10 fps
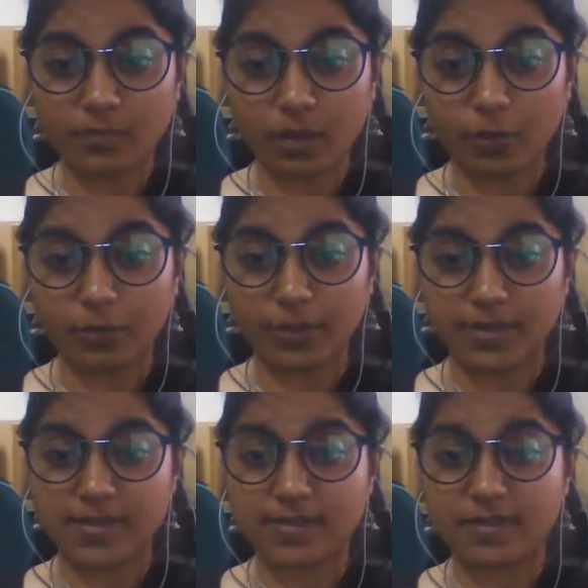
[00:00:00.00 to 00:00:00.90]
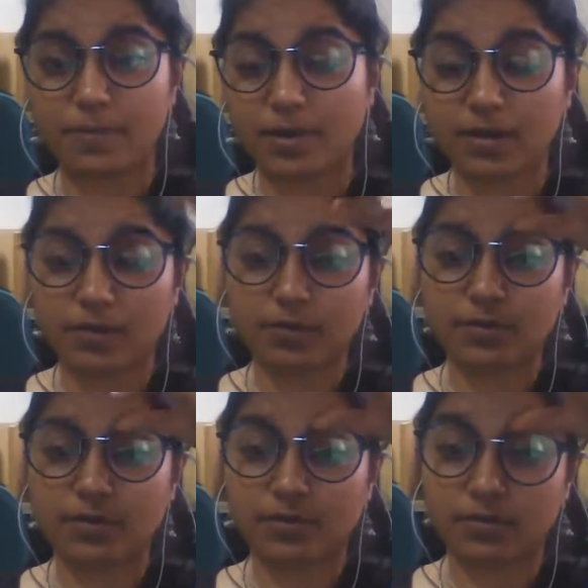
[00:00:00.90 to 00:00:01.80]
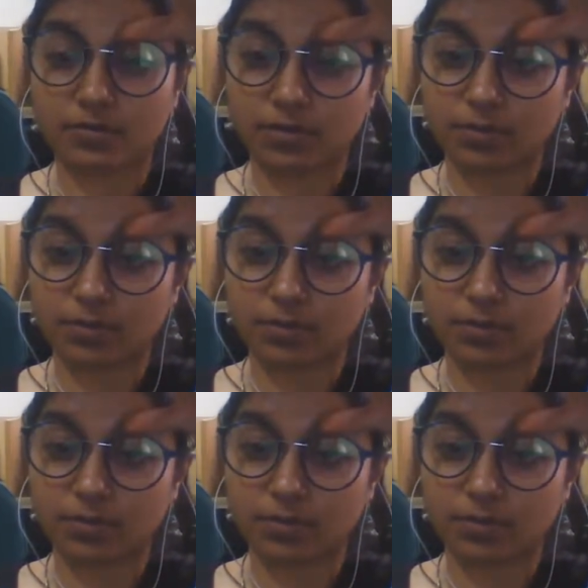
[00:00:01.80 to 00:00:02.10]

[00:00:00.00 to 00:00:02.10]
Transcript: Okay, it is a part of systemic